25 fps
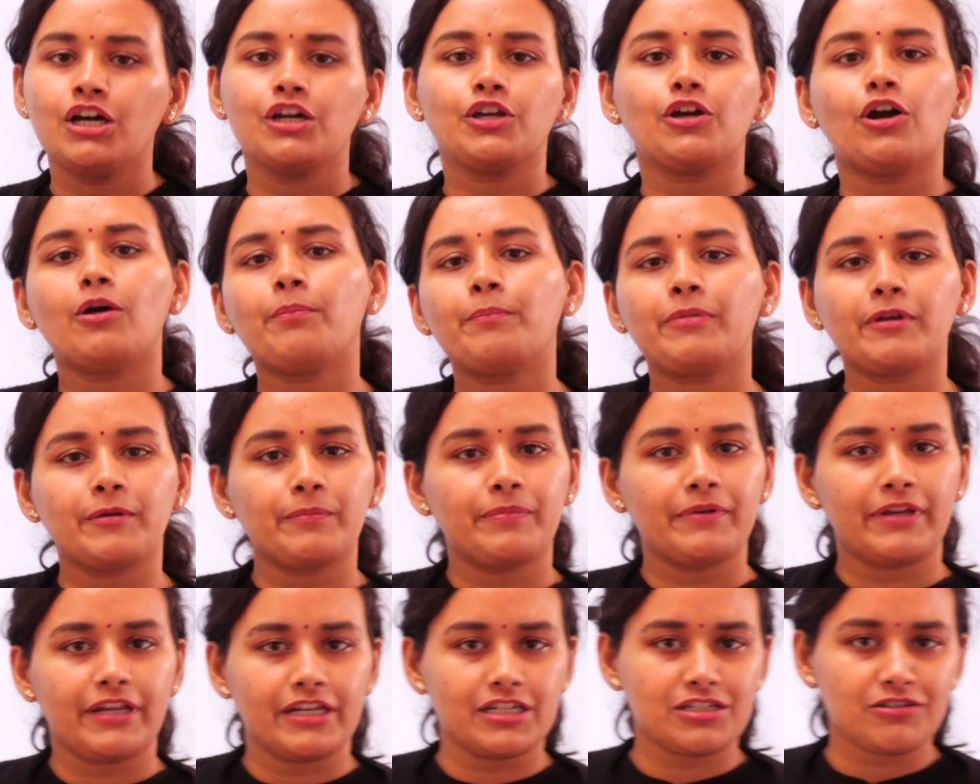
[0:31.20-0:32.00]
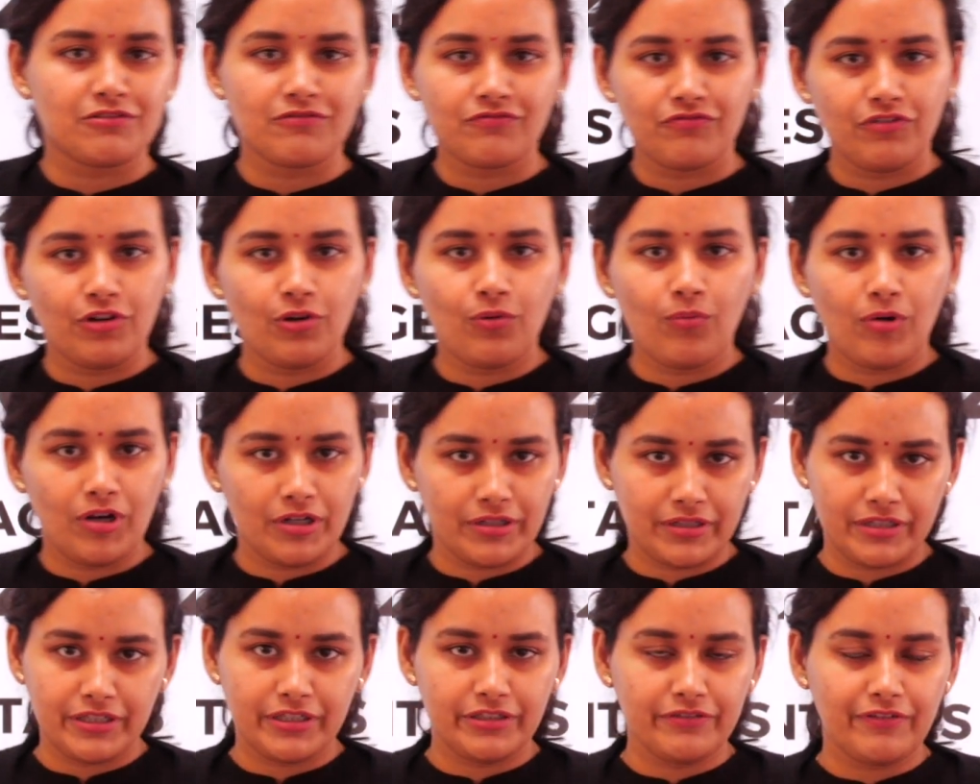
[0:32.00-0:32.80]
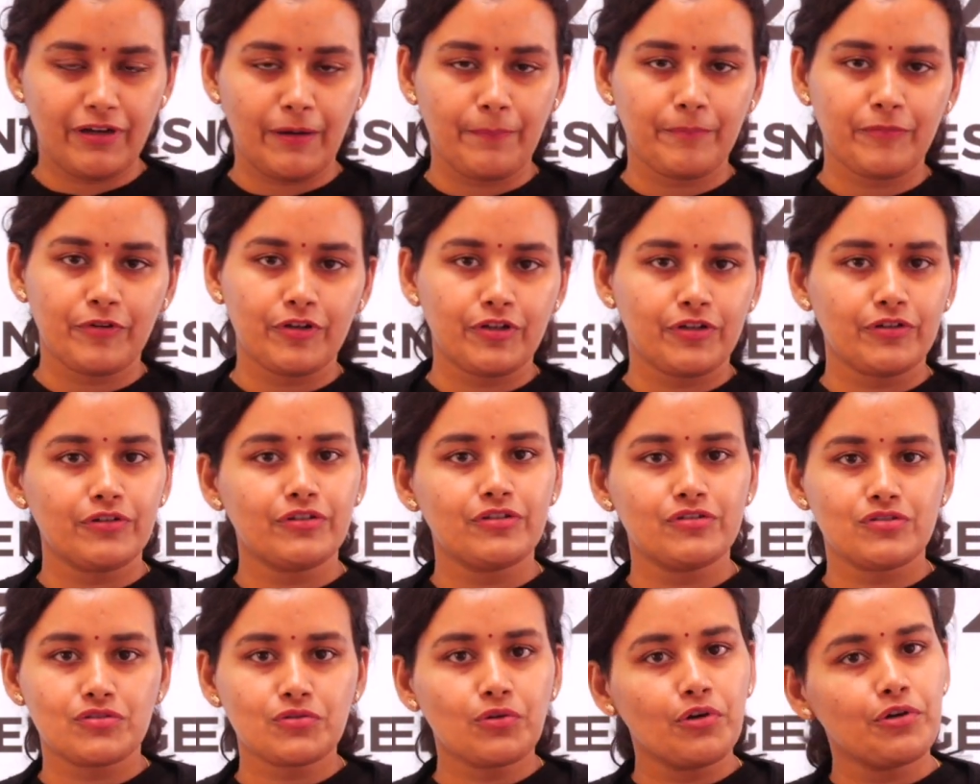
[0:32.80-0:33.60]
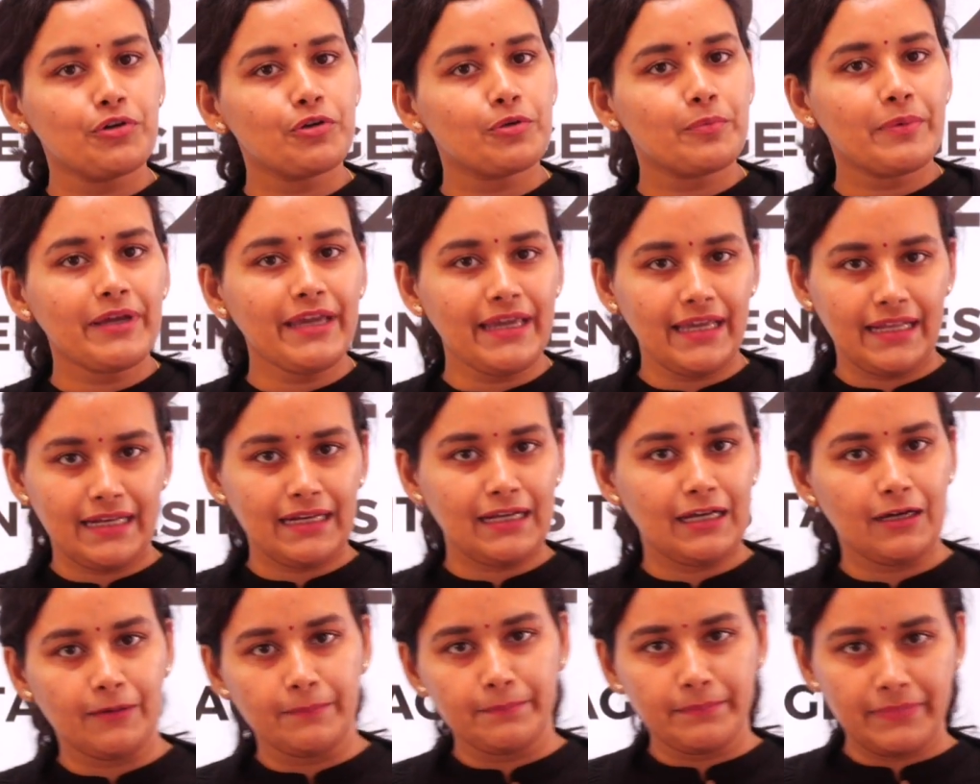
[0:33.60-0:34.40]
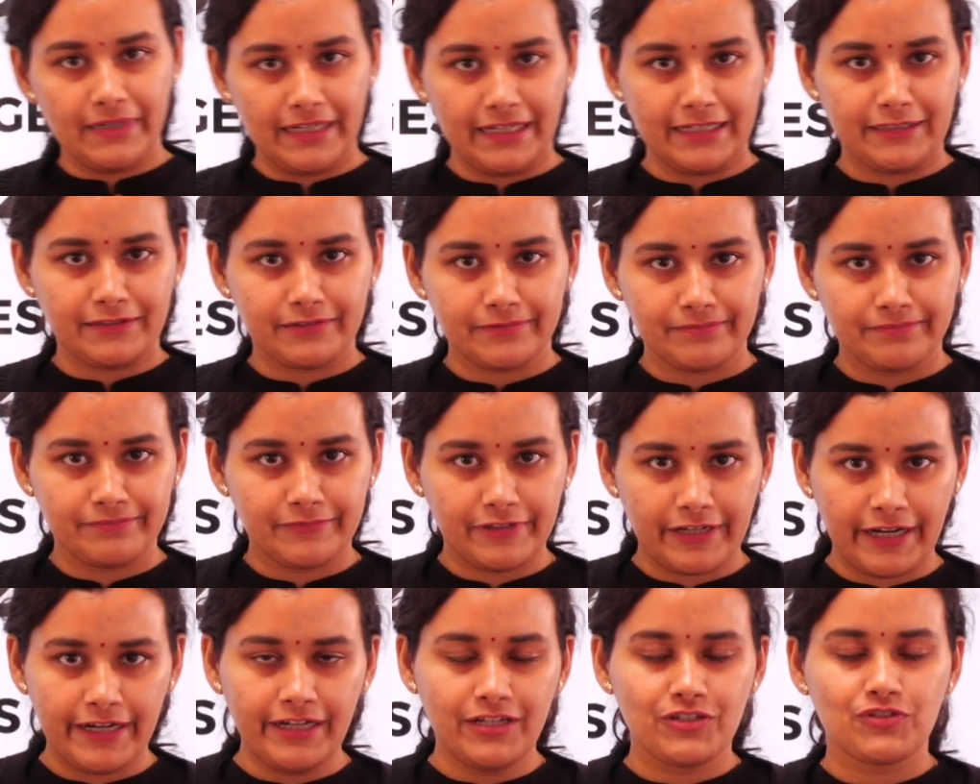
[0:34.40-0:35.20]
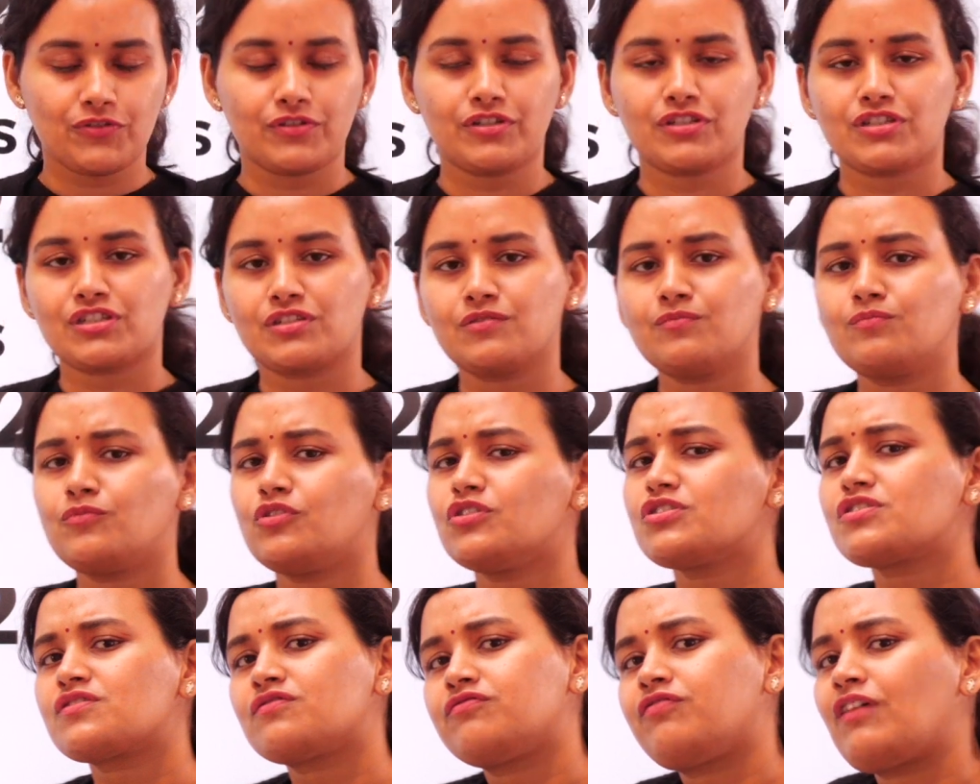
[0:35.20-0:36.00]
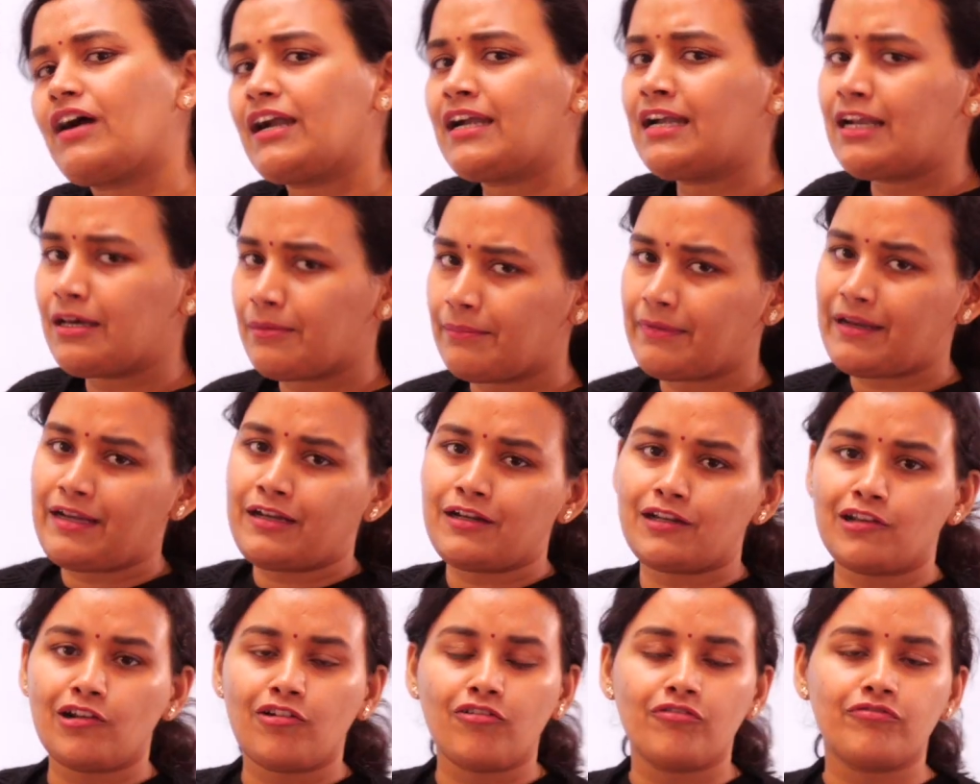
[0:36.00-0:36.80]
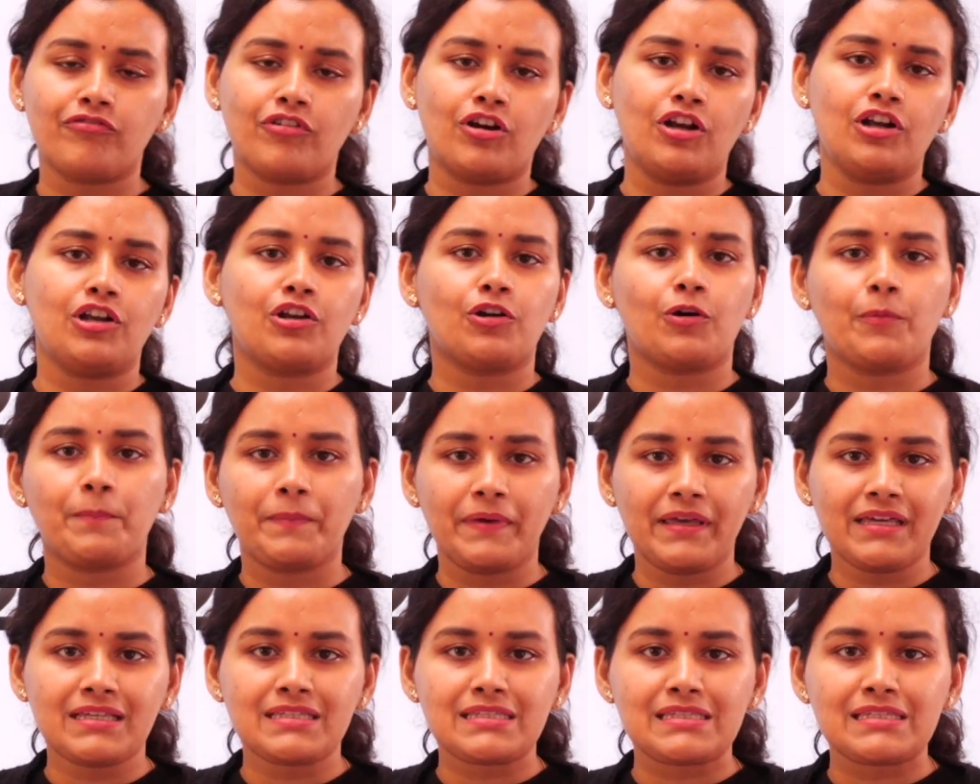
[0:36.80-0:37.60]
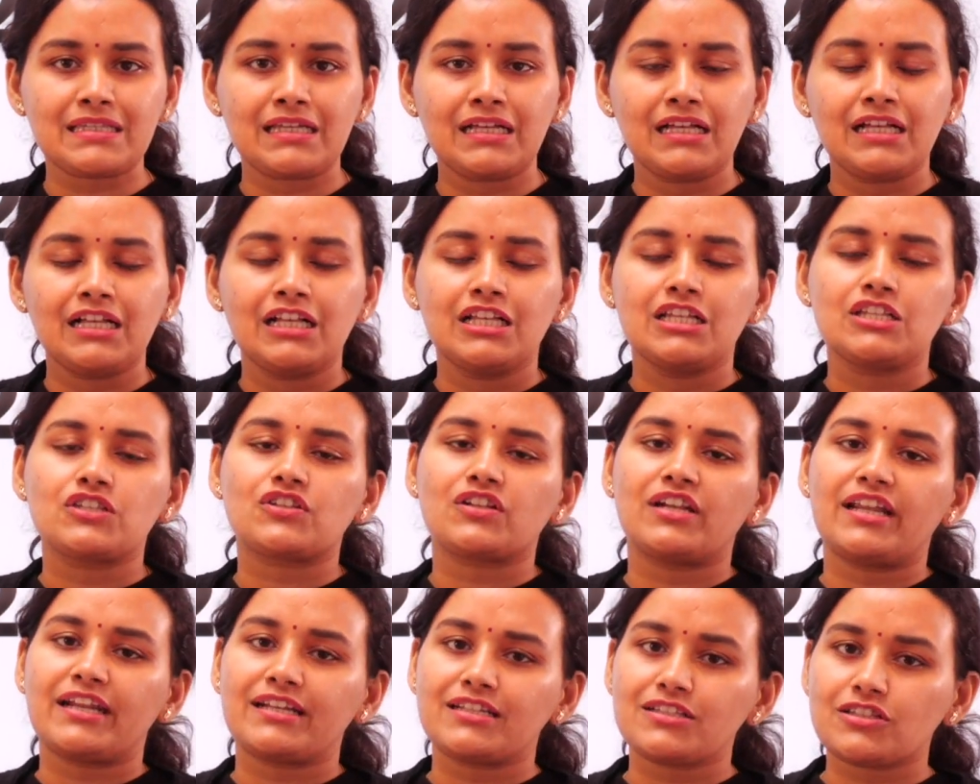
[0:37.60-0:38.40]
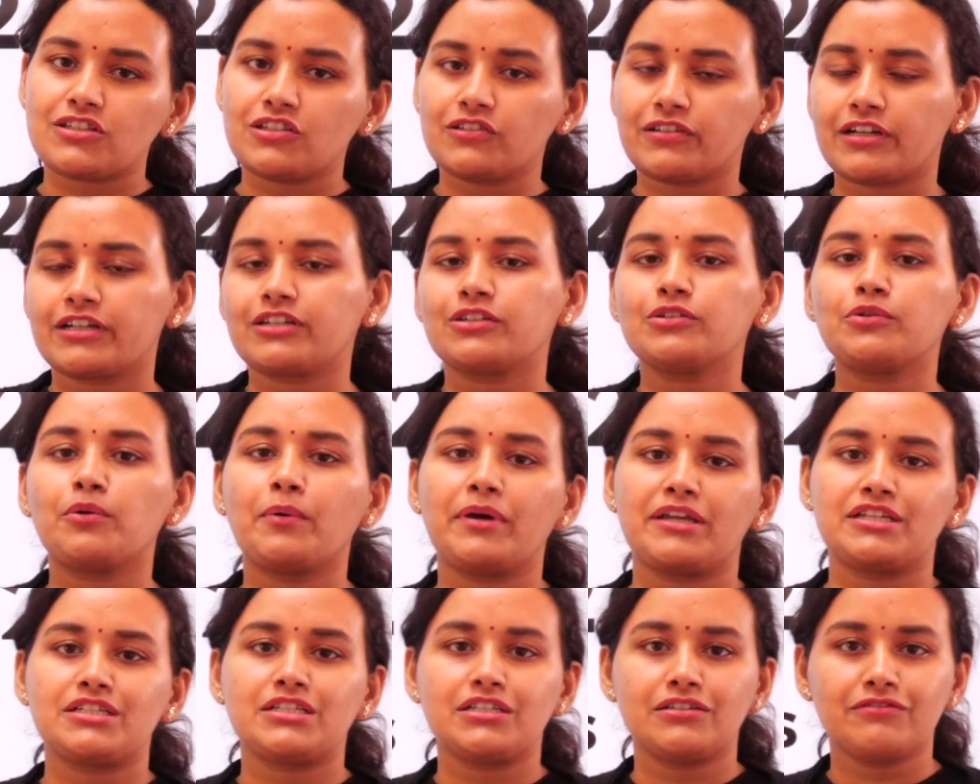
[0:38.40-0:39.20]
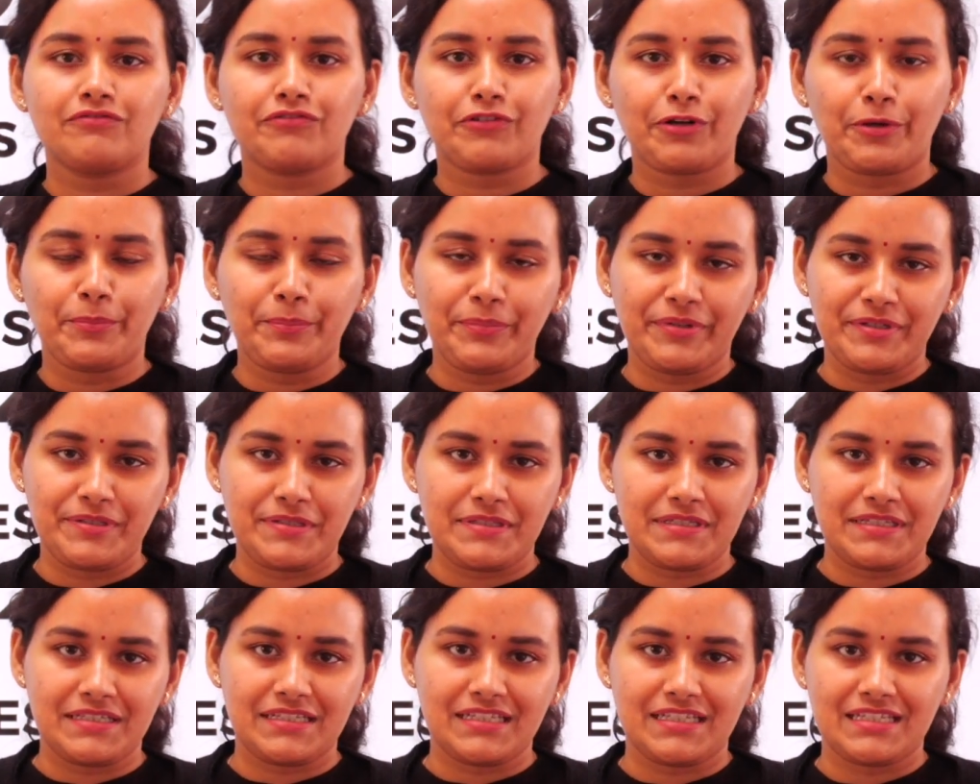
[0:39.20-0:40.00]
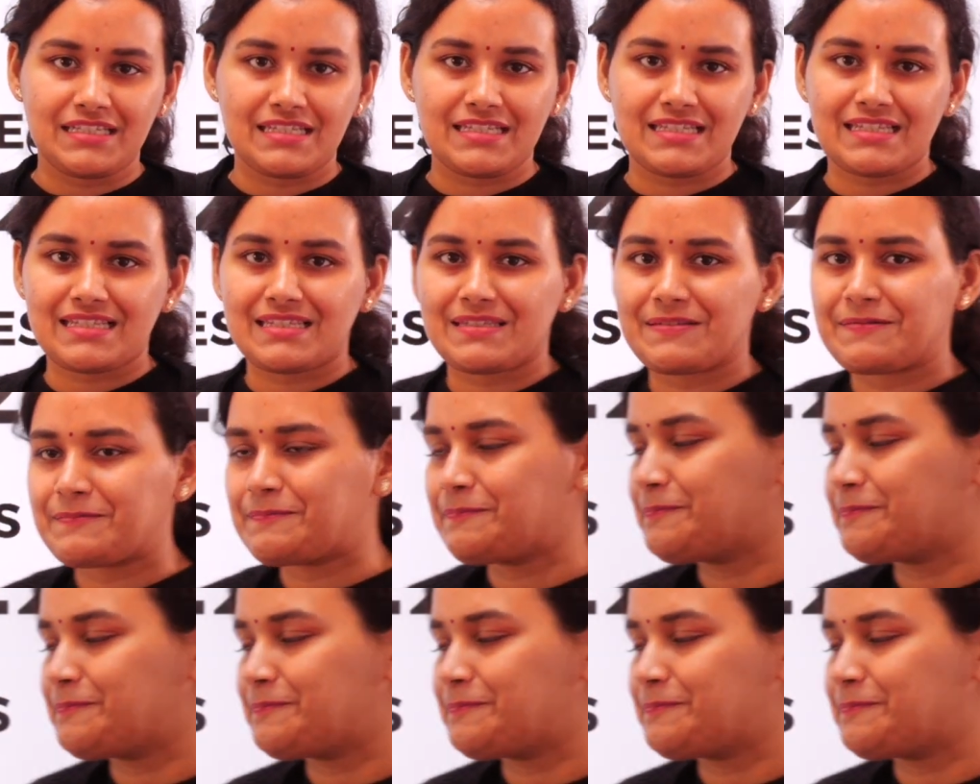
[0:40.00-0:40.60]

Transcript: your preparation for quantitative aptitude is going to be incomplete, right? So it's the most fundamental of all topics. So let us look at a question from percentages.